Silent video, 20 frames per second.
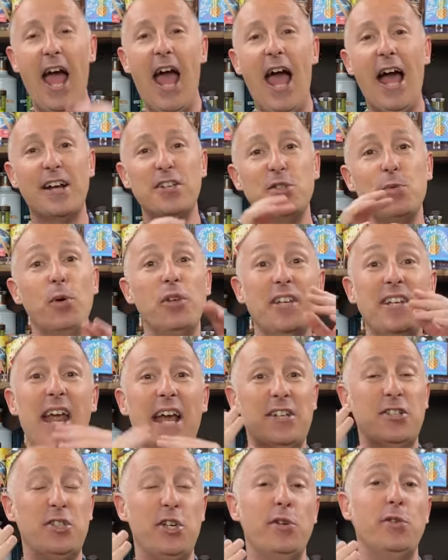because uh, I want the
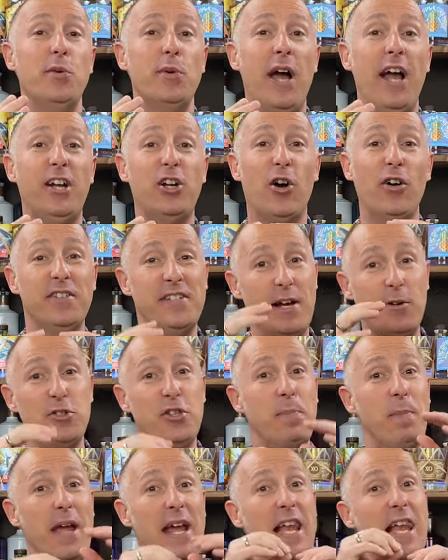next two uh, cocktails
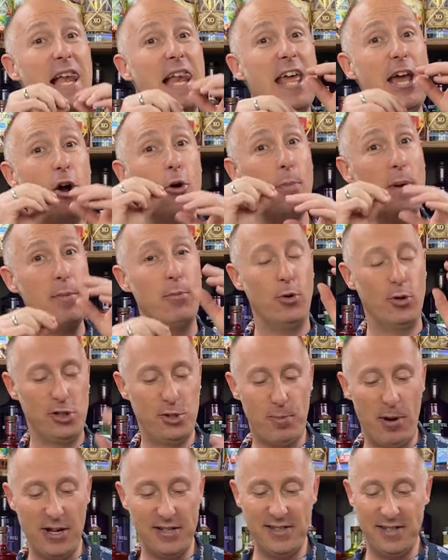to be a little bit more
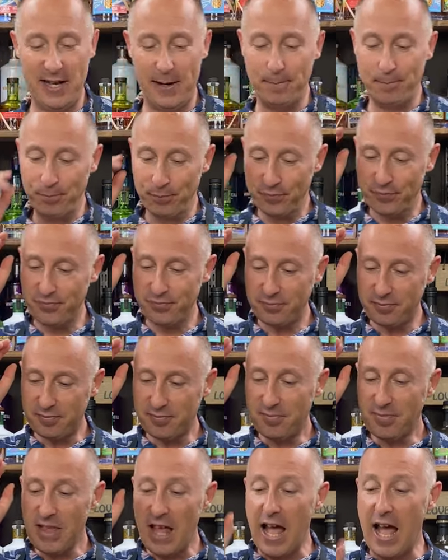spicier.
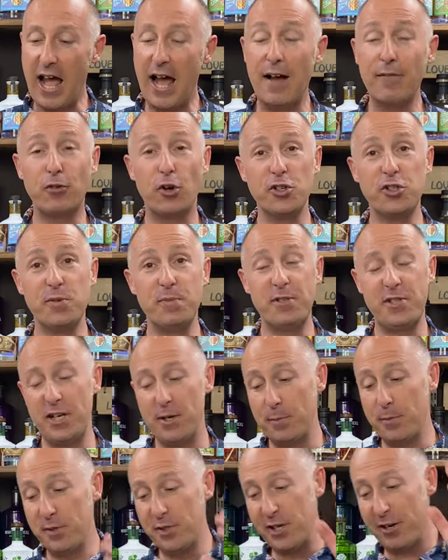Uh, I've got some
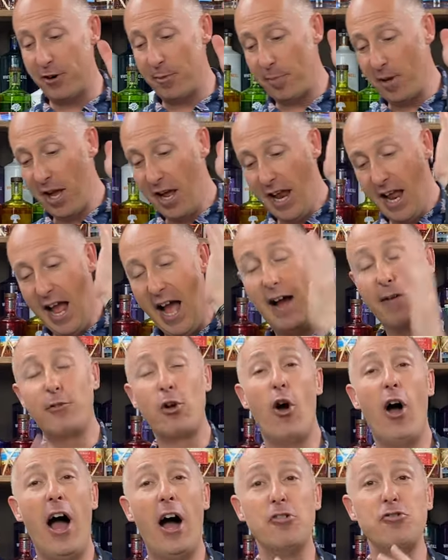cinnamon syrup. I've
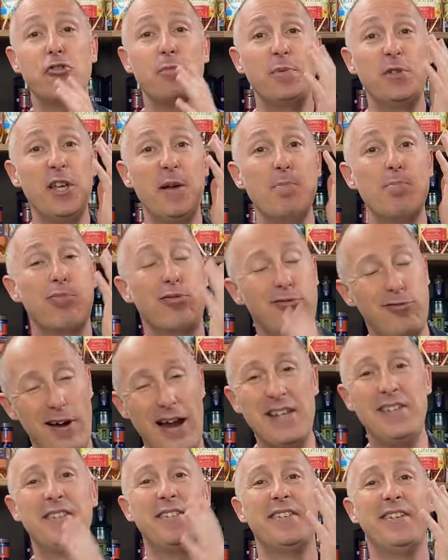got 100%
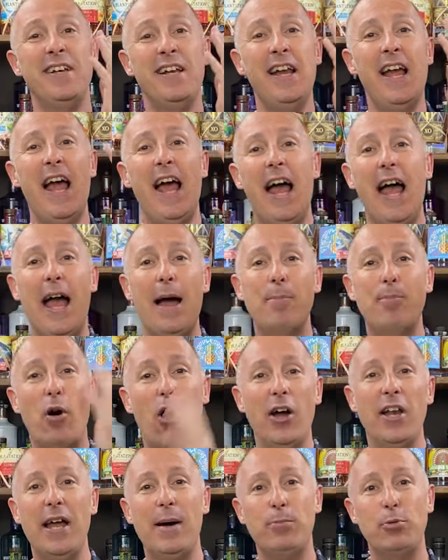pressed uh,
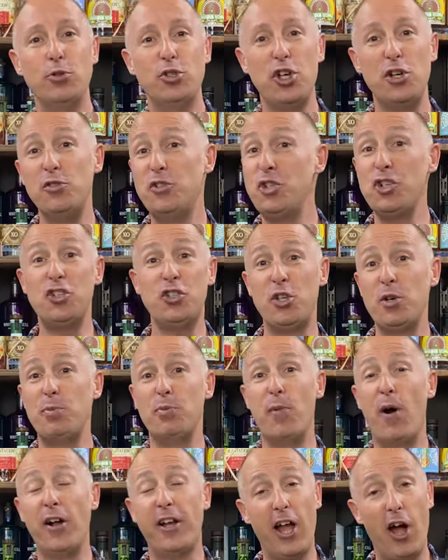pineapple juice, just
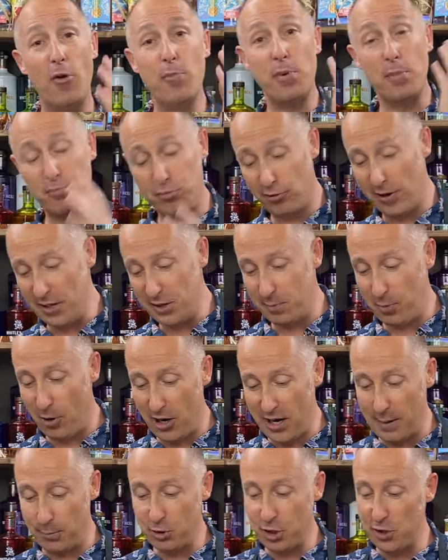supermarket owned, but pressed
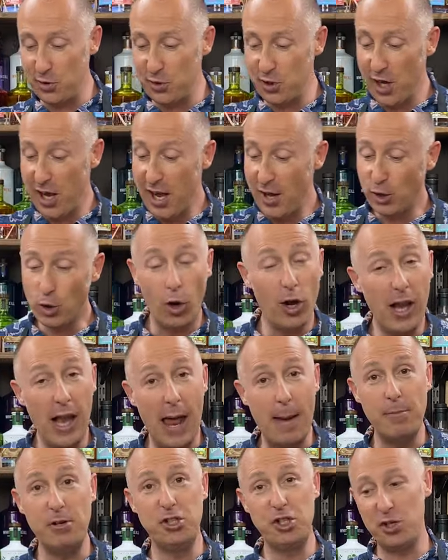pineapple juice. I've got lemon